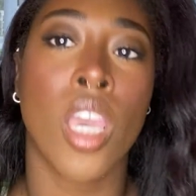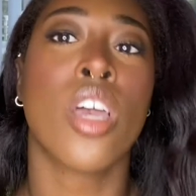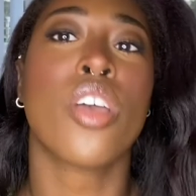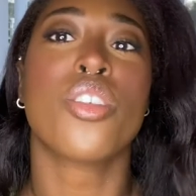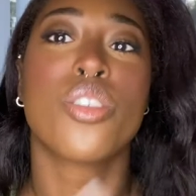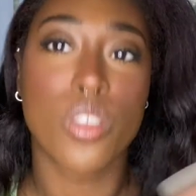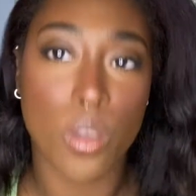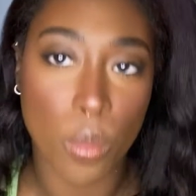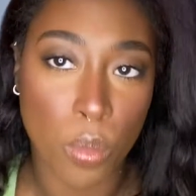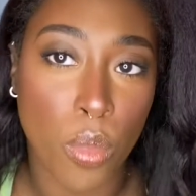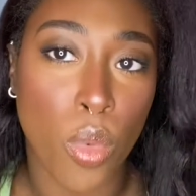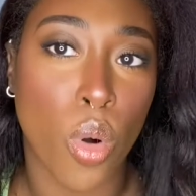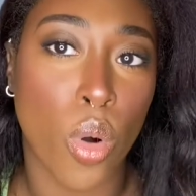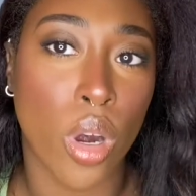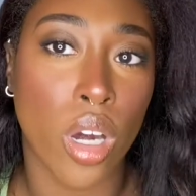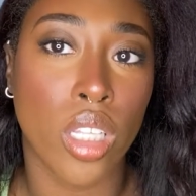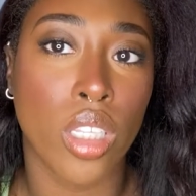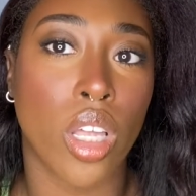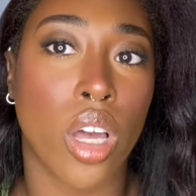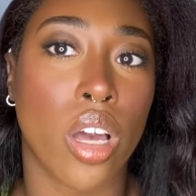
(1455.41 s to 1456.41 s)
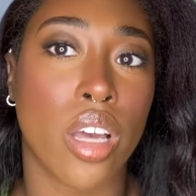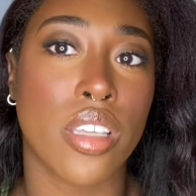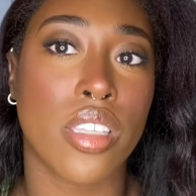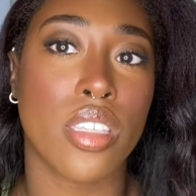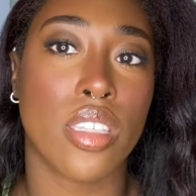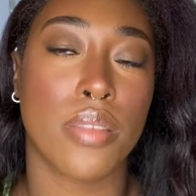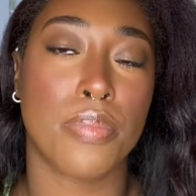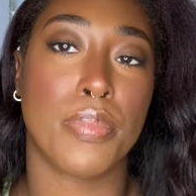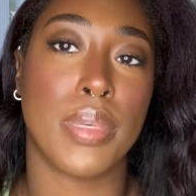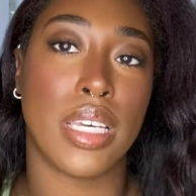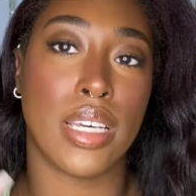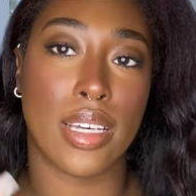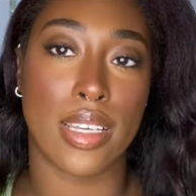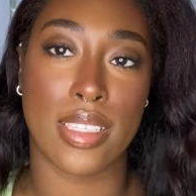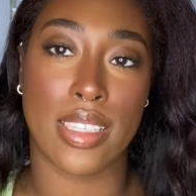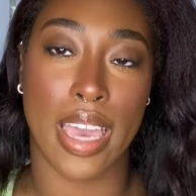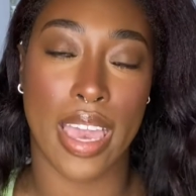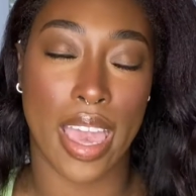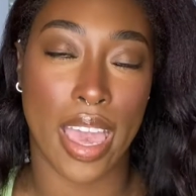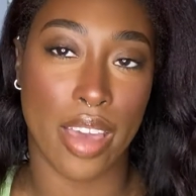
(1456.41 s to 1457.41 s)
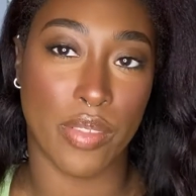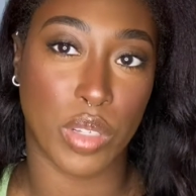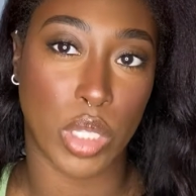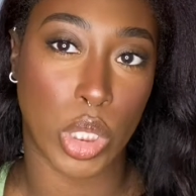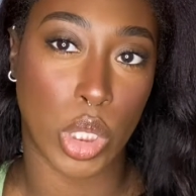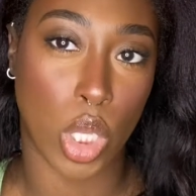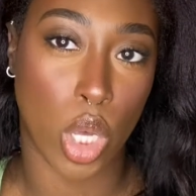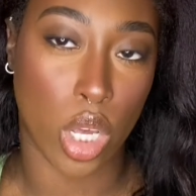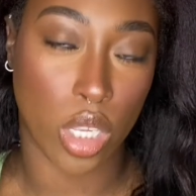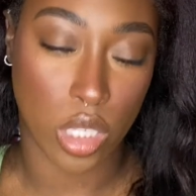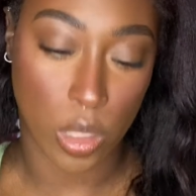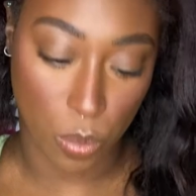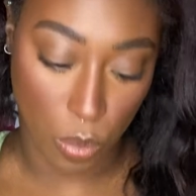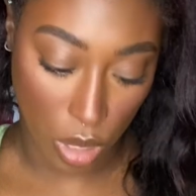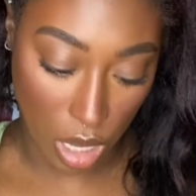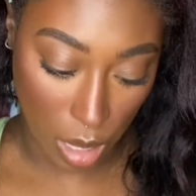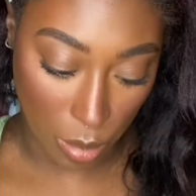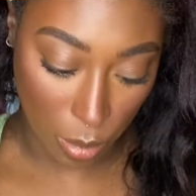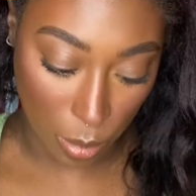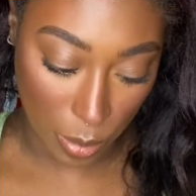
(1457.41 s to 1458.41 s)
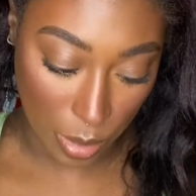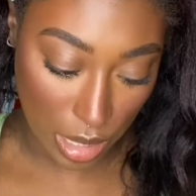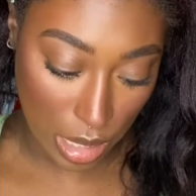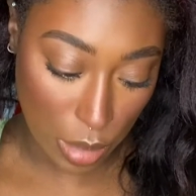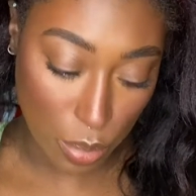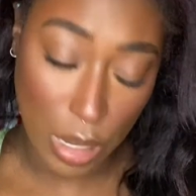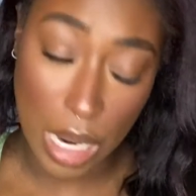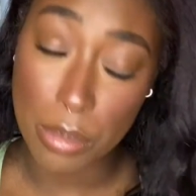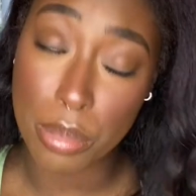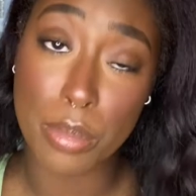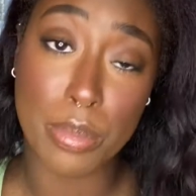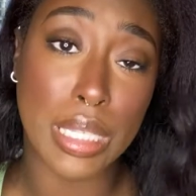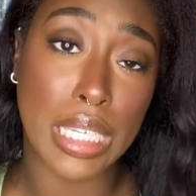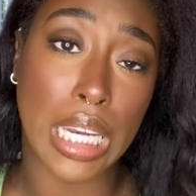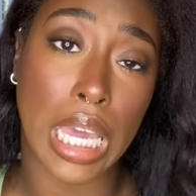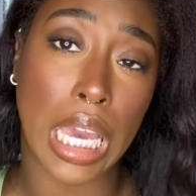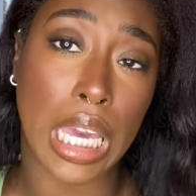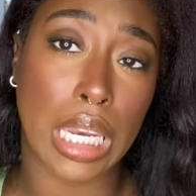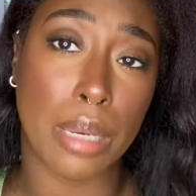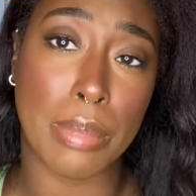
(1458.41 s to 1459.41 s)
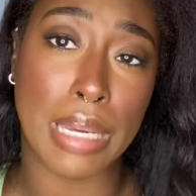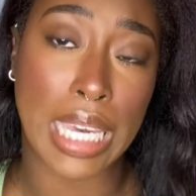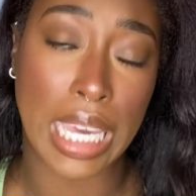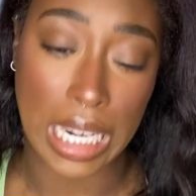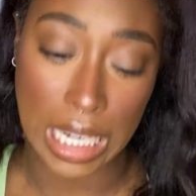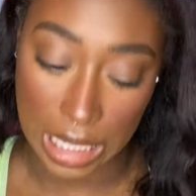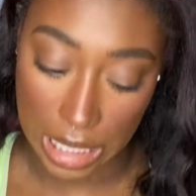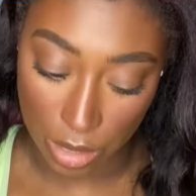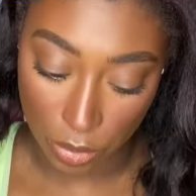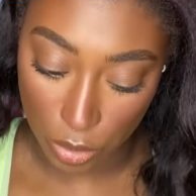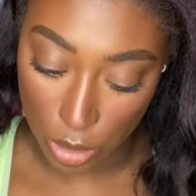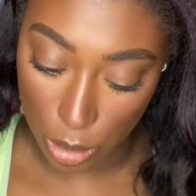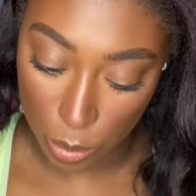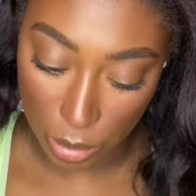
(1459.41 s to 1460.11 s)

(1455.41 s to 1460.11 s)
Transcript: some more gloss, because I have a gloss problem, and it's probably not gonna make any difference.